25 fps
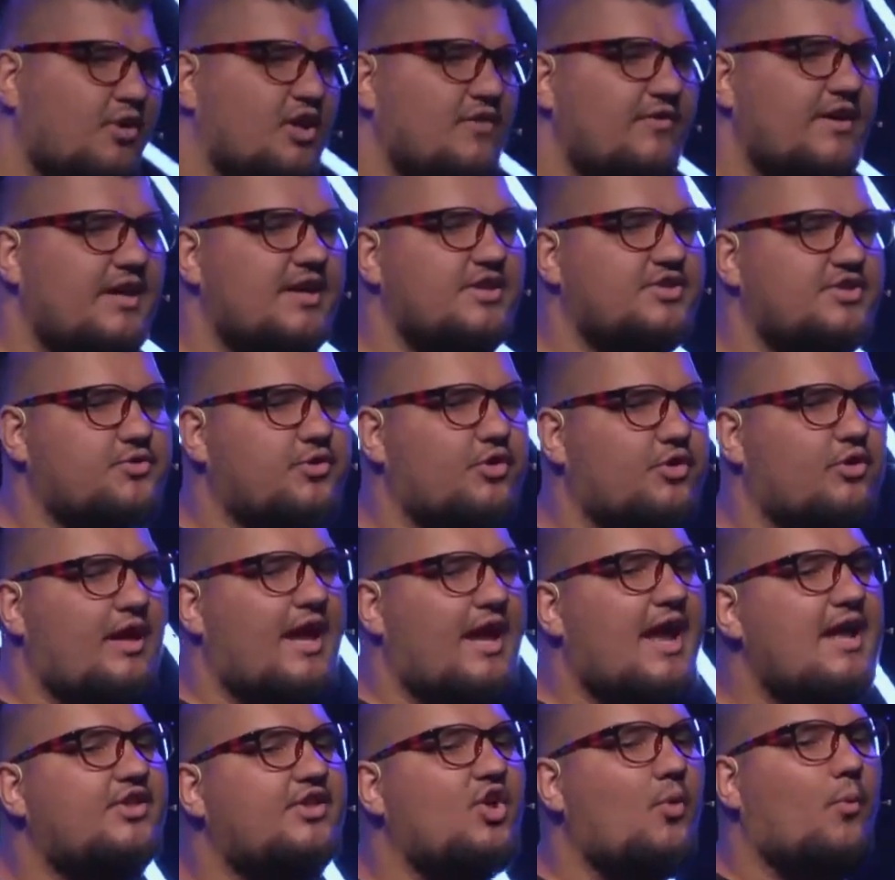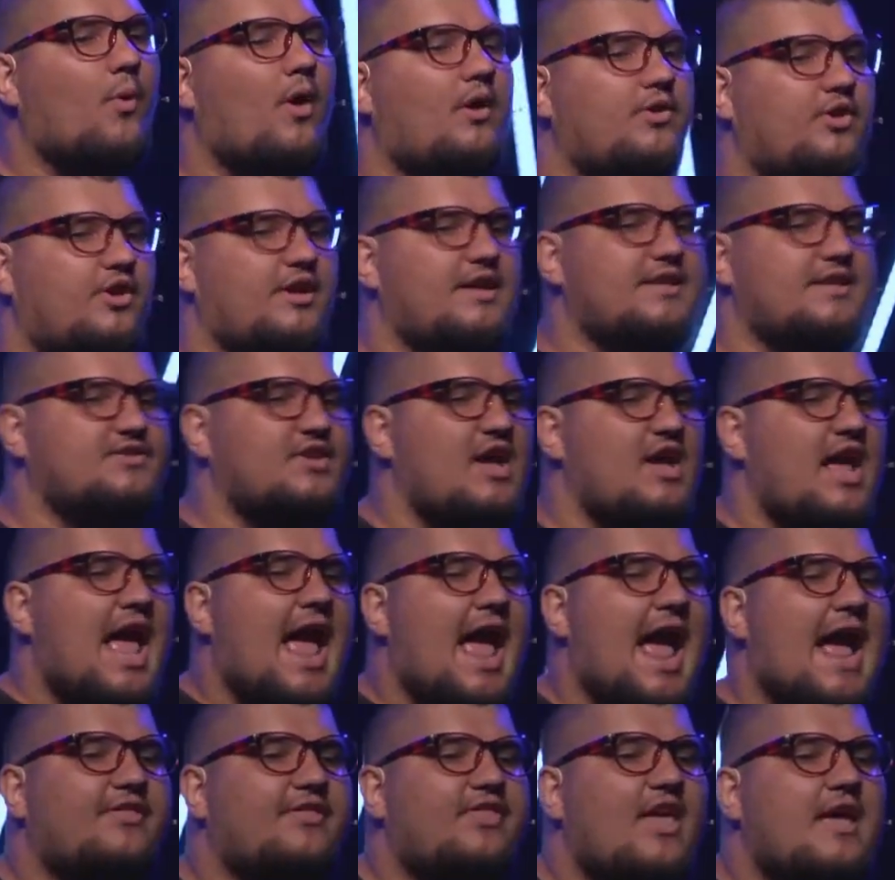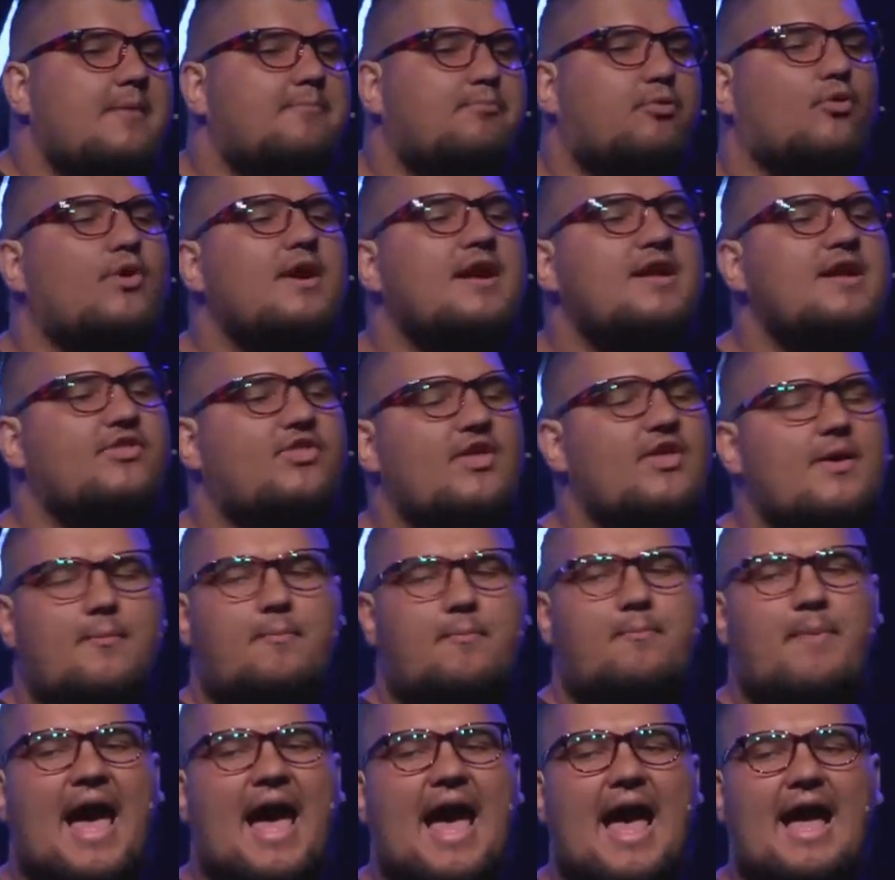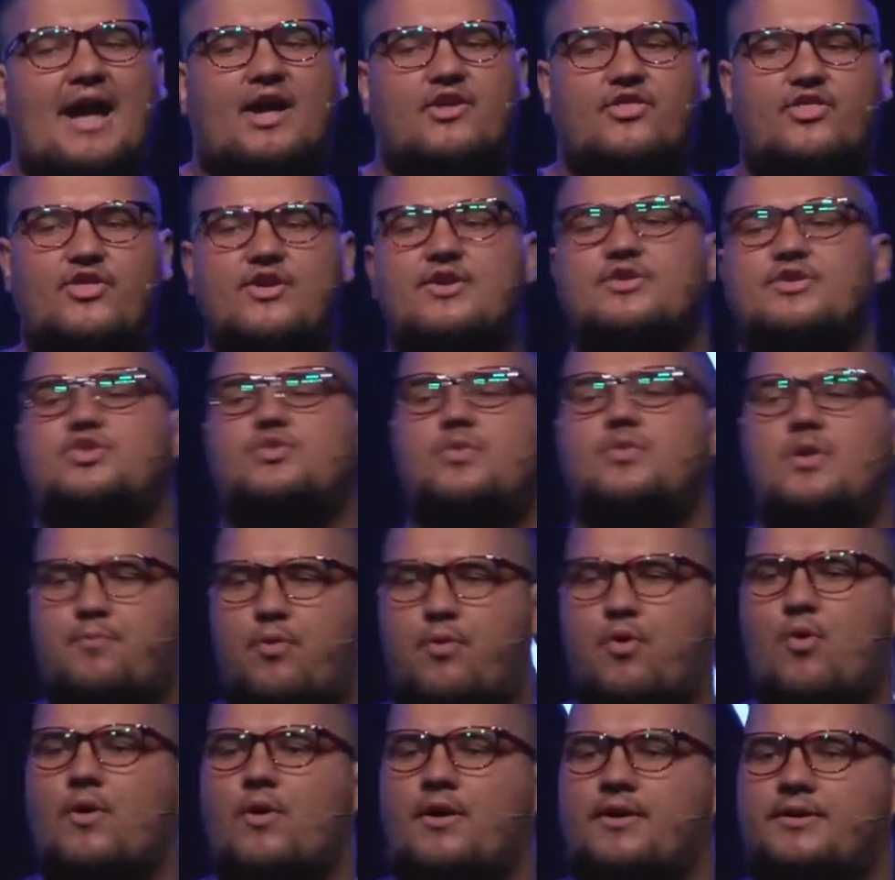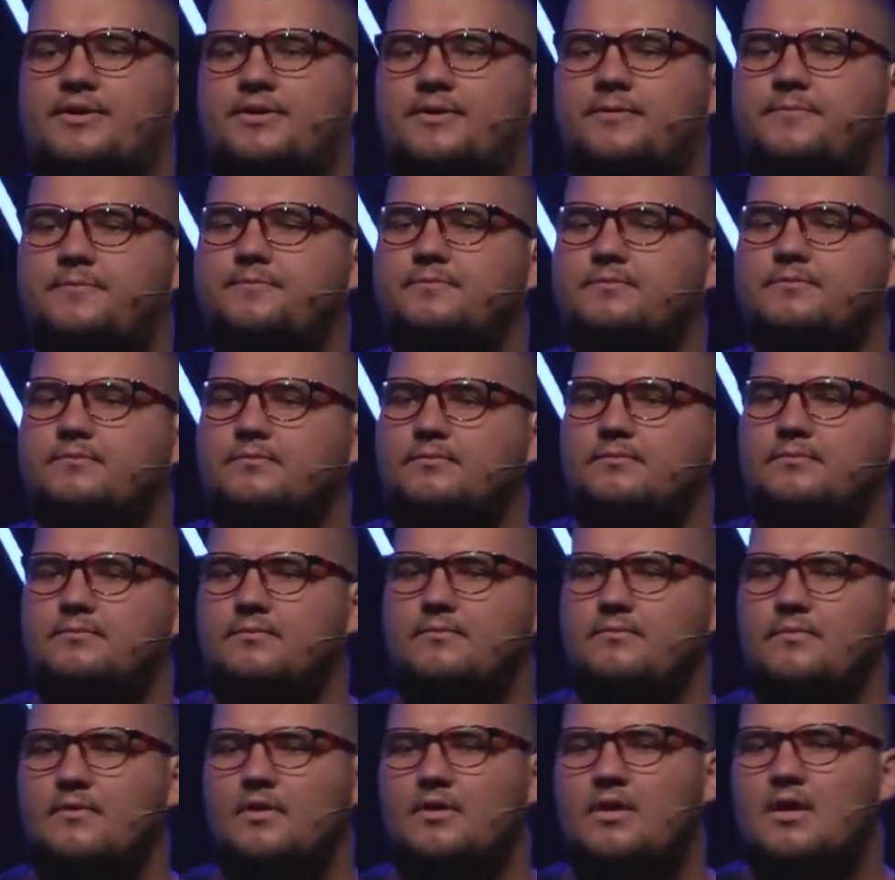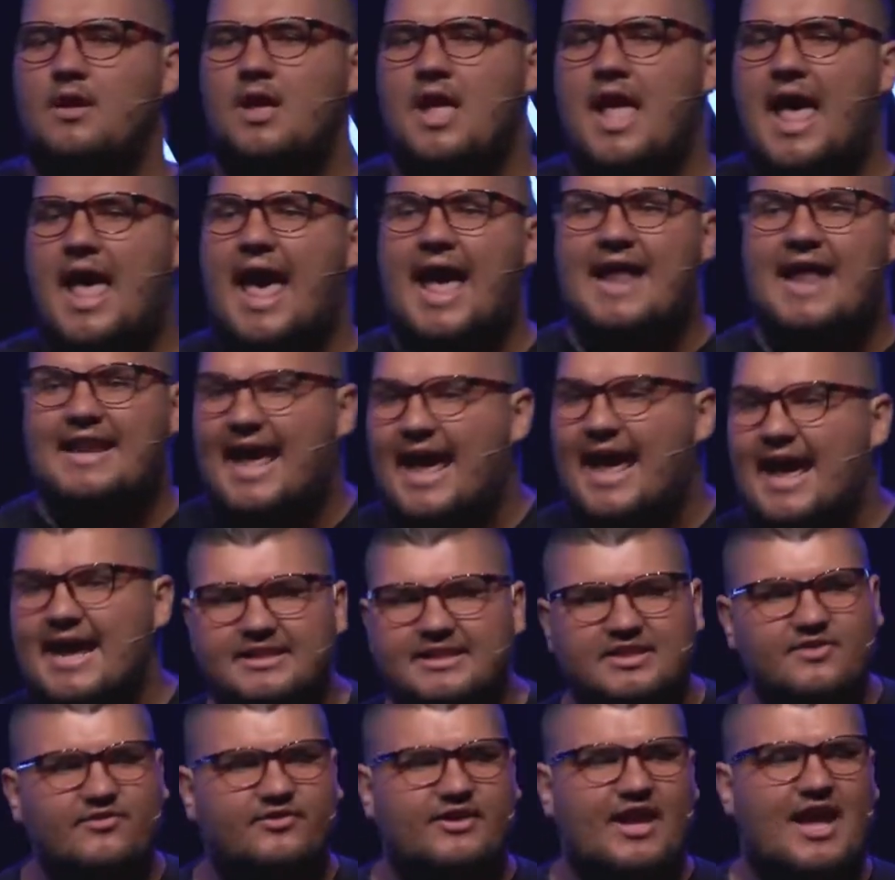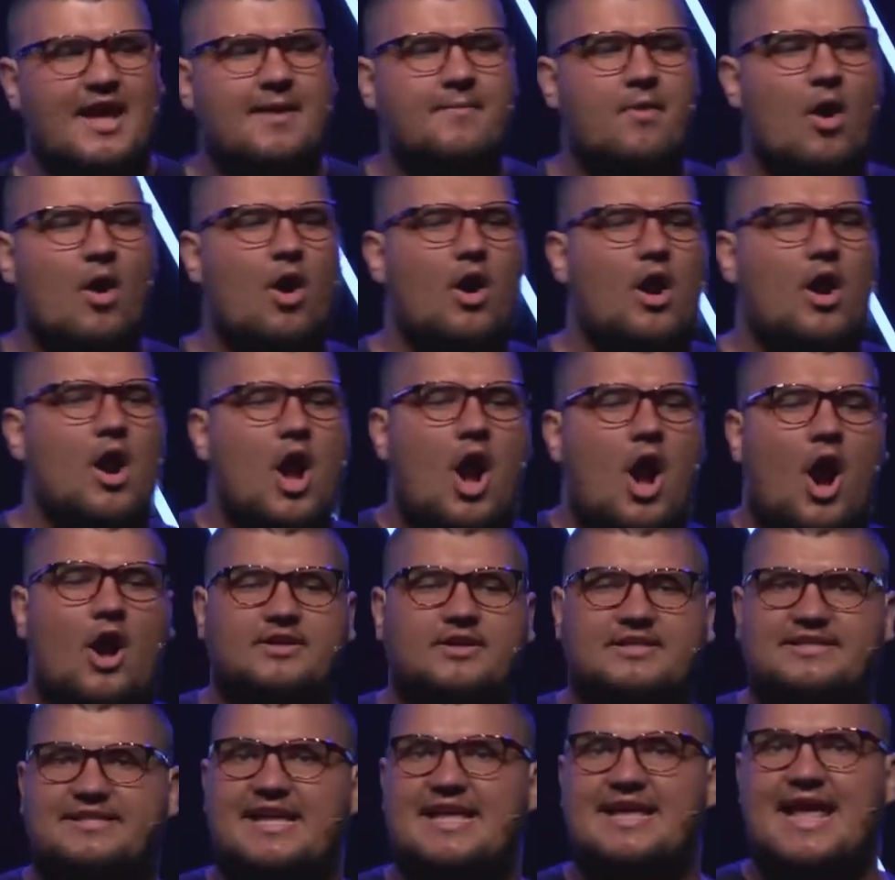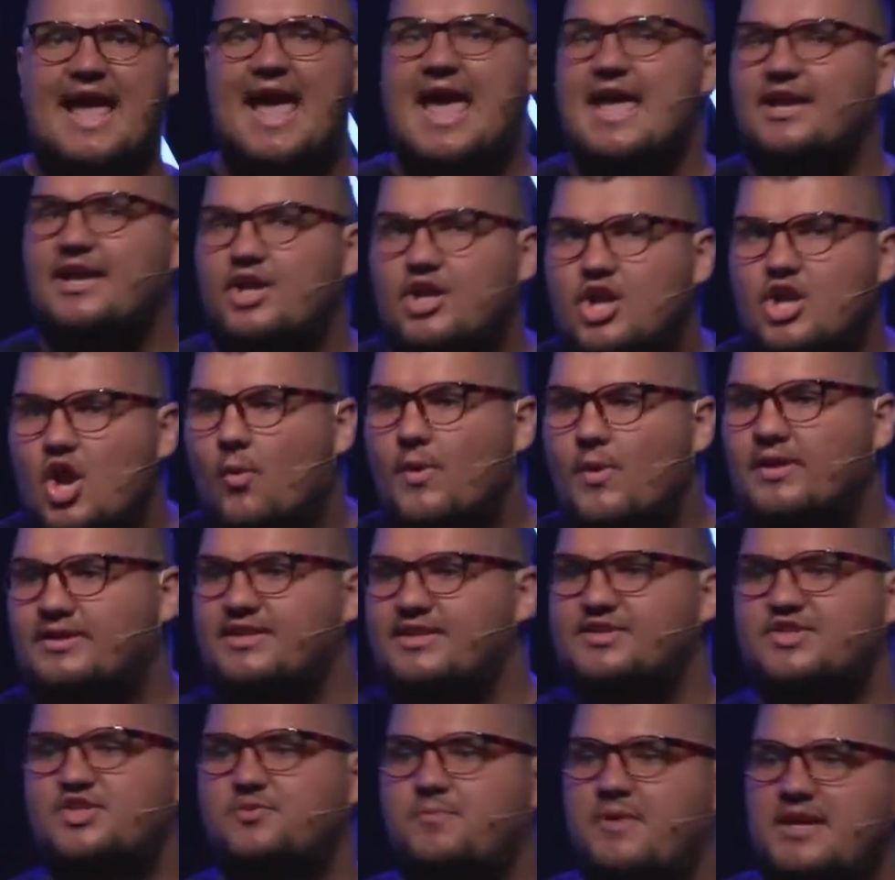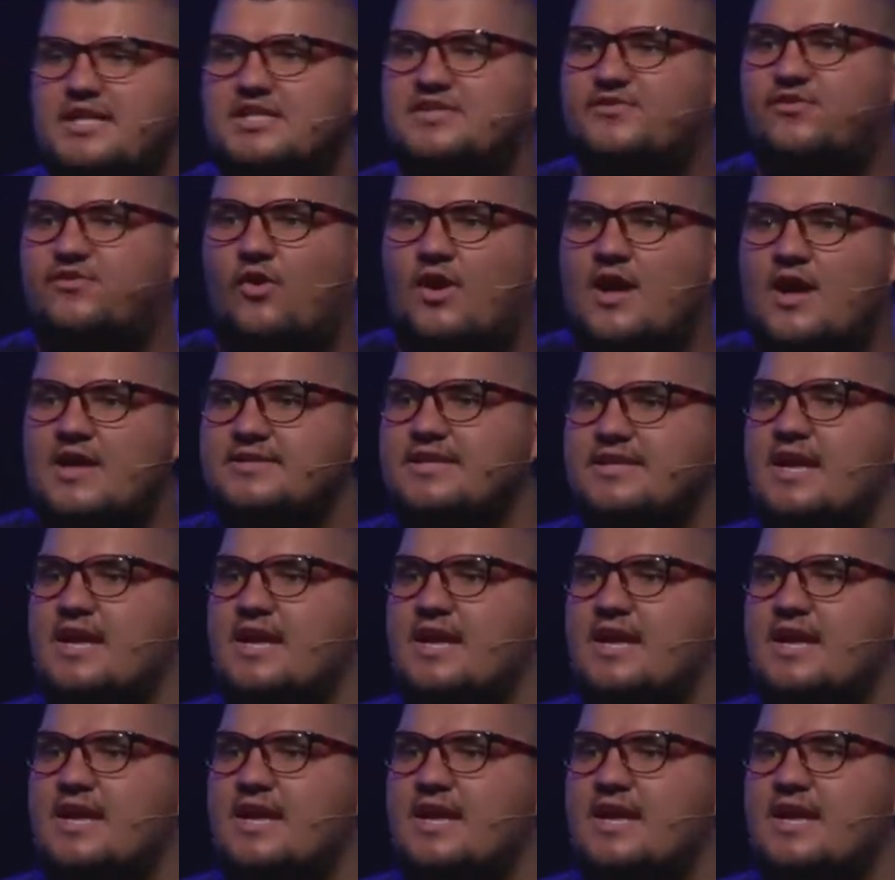of Israel in the wilderness and they bring them back this report. And eight of them are, are saying, hey, you know what this means for us?